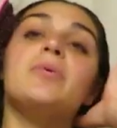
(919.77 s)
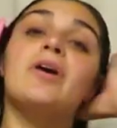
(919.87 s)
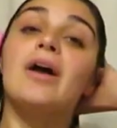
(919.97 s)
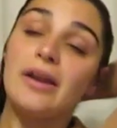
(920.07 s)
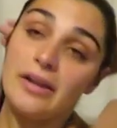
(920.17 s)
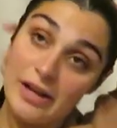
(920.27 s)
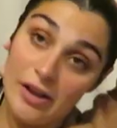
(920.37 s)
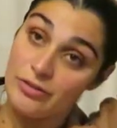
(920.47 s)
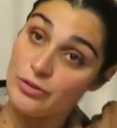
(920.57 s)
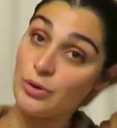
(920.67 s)
We are heading
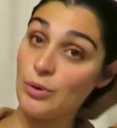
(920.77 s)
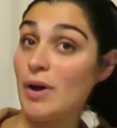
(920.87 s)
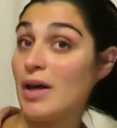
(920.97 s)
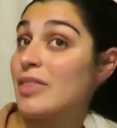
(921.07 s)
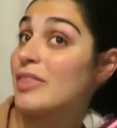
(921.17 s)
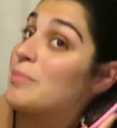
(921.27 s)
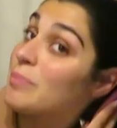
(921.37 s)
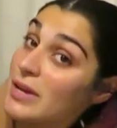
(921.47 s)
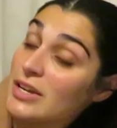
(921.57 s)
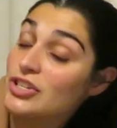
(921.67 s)
down to
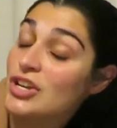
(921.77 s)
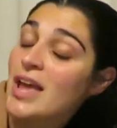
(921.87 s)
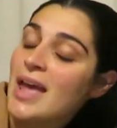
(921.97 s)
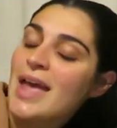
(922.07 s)
the beach,